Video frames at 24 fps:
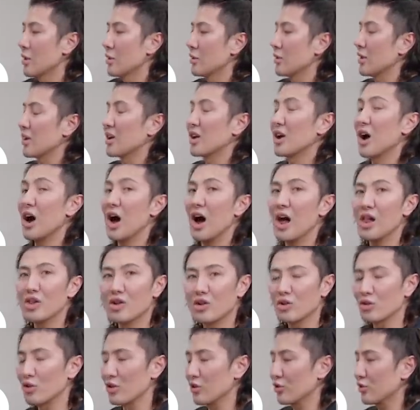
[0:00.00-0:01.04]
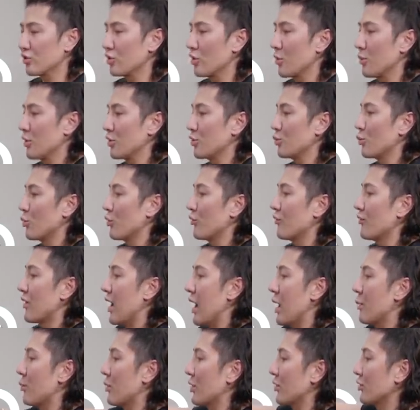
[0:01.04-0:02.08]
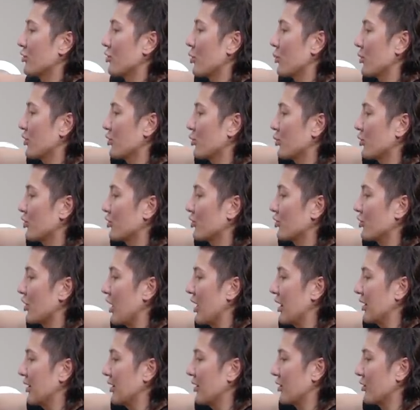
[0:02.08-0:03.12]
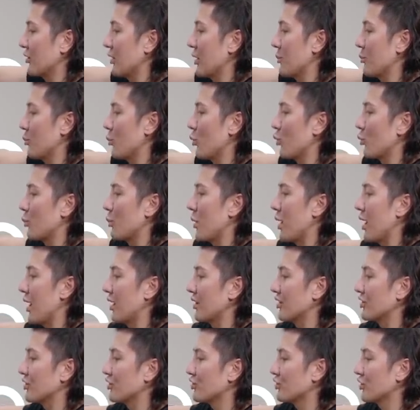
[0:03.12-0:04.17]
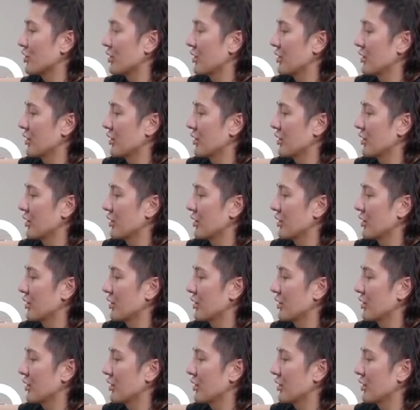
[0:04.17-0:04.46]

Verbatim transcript: the color looks so much more vibrant, so much more shinier and more polished,